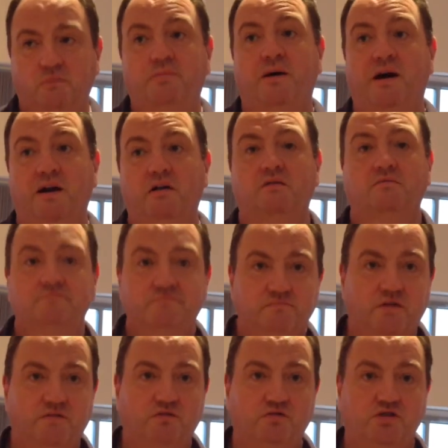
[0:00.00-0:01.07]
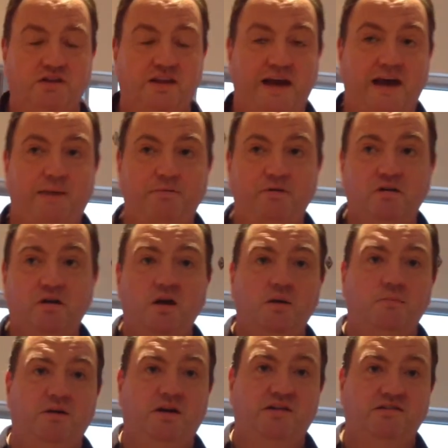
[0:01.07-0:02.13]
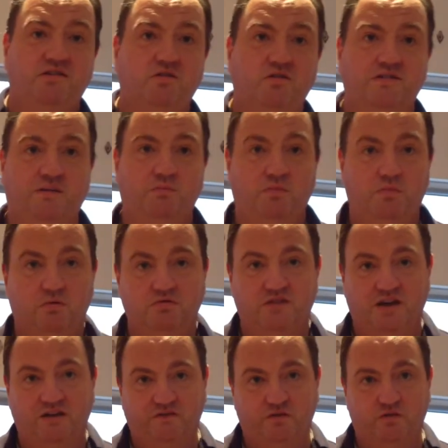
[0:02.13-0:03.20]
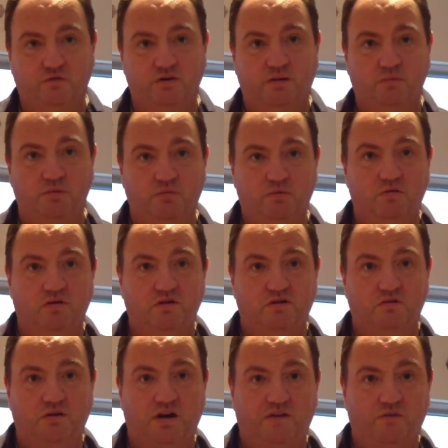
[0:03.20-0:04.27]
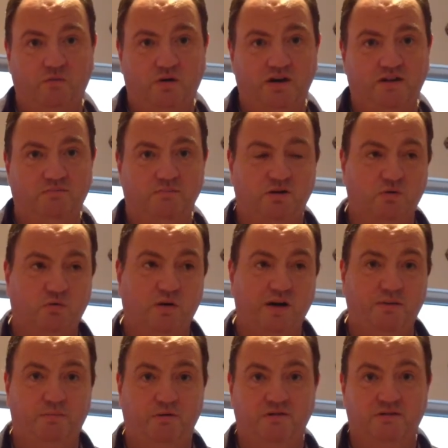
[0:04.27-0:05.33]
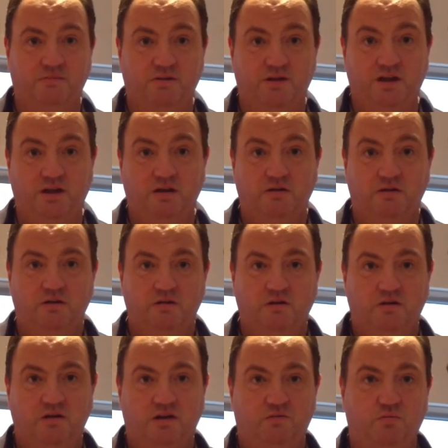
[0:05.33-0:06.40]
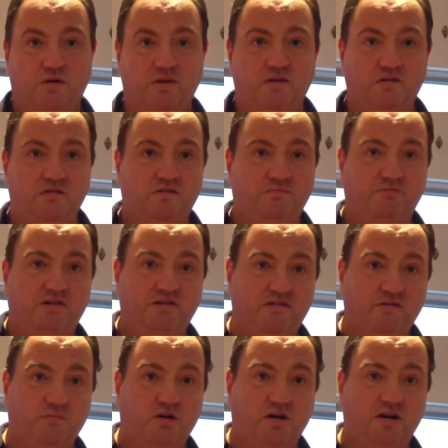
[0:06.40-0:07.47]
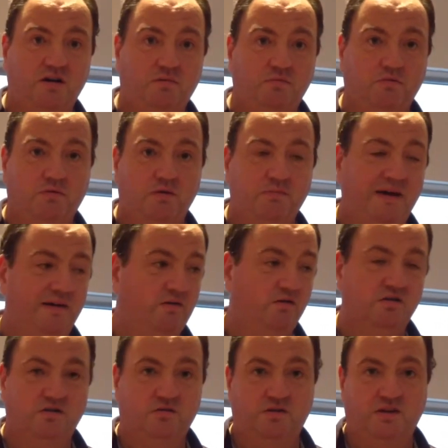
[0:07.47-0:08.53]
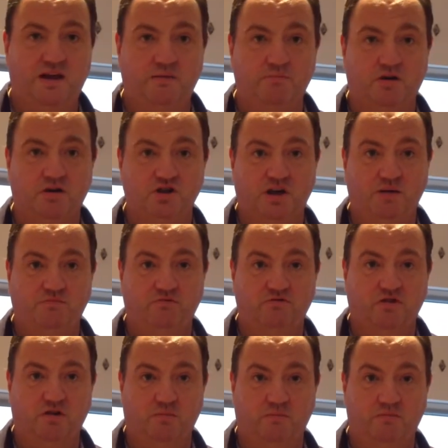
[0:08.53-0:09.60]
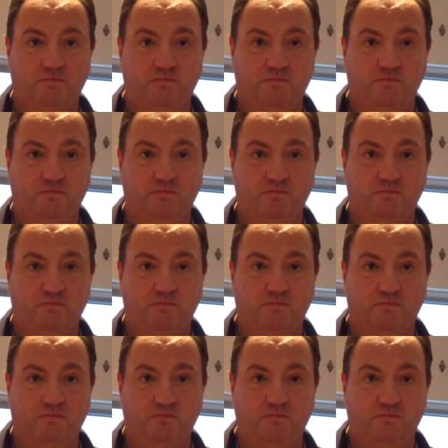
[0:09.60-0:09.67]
But unfortunately that happened. But it's a concept we will take forward, and we will look at doing other weights. Middleweight possibly is one that springs to mind, but we may look at doing that in March, April time.